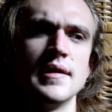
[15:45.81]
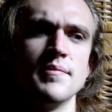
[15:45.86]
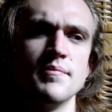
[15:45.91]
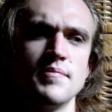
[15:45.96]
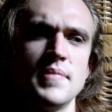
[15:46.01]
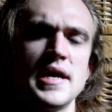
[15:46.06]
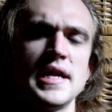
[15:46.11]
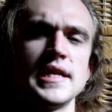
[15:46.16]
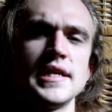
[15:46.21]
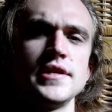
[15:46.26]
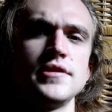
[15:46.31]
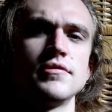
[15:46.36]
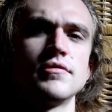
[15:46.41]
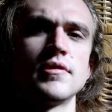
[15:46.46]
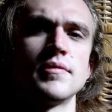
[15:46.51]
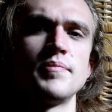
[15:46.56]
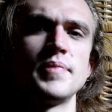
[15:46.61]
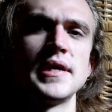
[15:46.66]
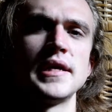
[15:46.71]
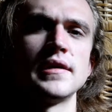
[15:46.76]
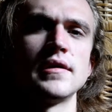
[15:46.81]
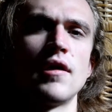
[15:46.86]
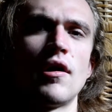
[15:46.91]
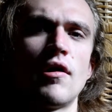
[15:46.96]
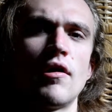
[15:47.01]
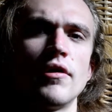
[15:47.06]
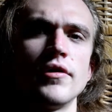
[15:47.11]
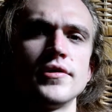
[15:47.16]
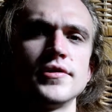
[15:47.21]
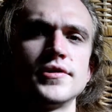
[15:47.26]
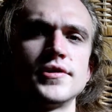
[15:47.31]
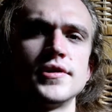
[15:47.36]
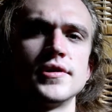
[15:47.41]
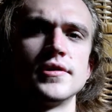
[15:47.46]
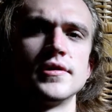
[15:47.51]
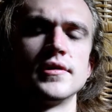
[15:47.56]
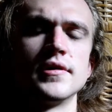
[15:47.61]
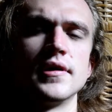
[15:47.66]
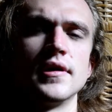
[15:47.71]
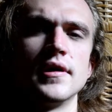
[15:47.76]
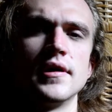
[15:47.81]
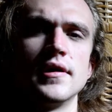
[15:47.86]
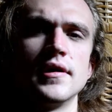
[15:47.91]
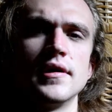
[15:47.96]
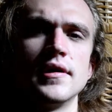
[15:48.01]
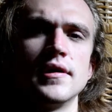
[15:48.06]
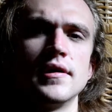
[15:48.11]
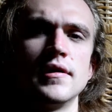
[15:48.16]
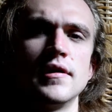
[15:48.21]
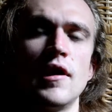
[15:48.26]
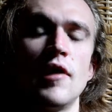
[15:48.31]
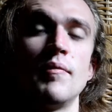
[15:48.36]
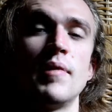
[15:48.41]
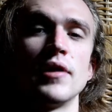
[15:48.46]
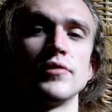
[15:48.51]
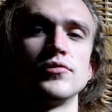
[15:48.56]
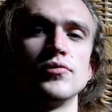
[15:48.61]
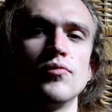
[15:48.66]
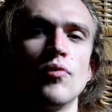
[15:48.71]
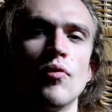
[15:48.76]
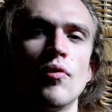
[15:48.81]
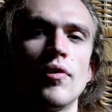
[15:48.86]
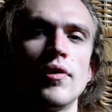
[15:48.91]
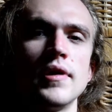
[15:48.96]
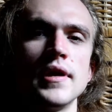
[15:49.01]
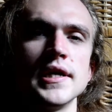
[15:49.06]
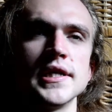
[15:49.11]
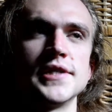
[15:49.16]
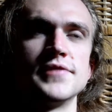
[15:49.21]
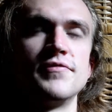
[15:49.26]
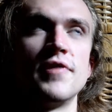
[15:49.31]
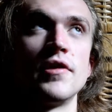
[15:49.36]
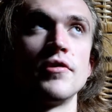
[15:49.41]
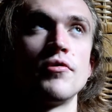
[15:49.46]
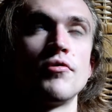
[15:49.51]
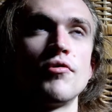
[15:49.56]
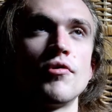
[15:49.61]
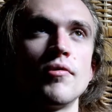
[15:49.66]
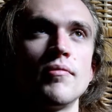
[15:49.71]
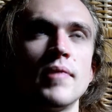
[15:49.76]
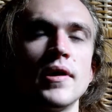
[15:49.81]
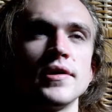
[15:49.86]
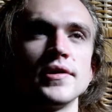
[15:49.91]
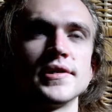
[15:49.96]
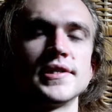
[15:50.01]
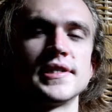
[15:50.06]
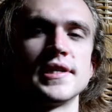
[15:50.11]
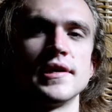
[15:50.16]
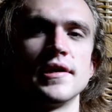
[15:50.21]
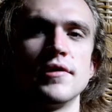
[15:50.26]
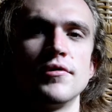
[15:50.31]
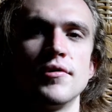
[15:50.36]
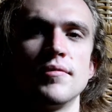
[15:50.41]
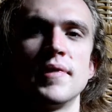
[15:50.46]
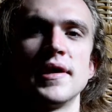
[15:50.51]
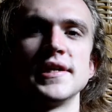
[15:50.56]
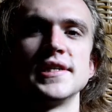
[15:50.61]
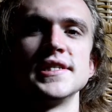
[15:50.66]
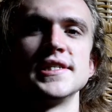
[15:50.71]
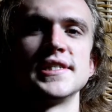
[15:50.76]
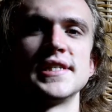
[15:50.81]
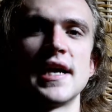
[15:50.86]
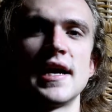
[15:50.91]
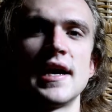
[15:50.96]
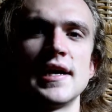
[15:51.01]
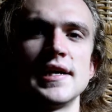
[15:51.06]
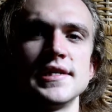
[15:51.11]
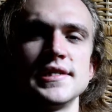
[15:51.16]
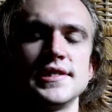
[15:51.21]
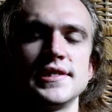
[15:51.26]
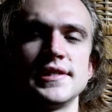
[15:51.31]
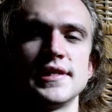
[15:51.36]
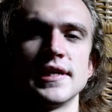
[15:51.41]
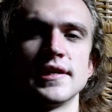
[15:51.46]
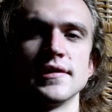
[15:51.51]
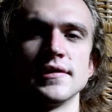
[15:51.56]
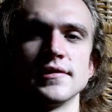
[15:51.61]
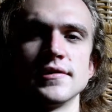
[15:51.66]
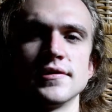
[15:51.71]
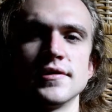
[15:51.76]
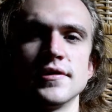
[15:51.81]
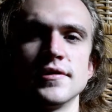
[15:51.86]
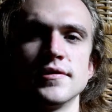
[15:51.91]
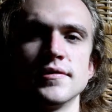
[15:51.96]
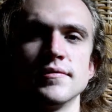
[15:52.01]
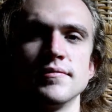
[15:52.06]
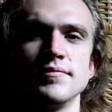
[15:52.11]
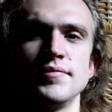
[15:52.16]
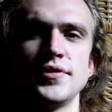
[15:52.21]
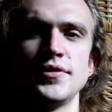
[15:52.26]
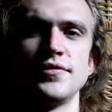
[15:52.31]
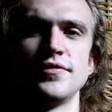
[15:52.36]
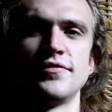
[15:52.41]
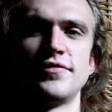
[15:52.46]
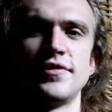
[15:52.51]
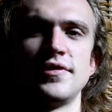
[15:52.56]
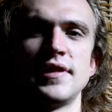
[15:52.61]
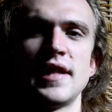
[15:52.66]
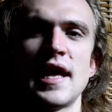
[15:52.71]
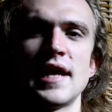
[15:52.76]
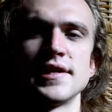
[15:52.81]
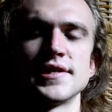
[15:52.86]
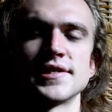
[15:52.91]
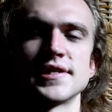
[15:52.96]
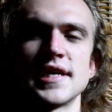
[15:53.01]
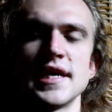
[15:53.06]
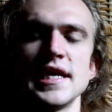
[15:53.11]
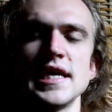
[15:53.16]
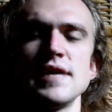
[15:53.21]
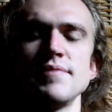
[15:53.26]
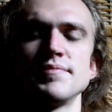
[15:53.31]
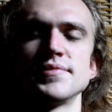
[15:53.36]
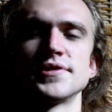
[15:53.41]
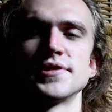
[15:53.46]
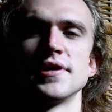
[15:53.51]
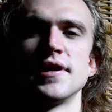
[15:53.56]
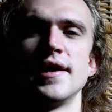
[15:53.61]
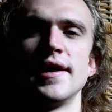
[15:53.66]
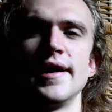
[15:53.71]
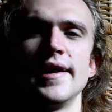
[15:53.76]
Many European art about war is very romanticized and, you know, beautiful landscapes.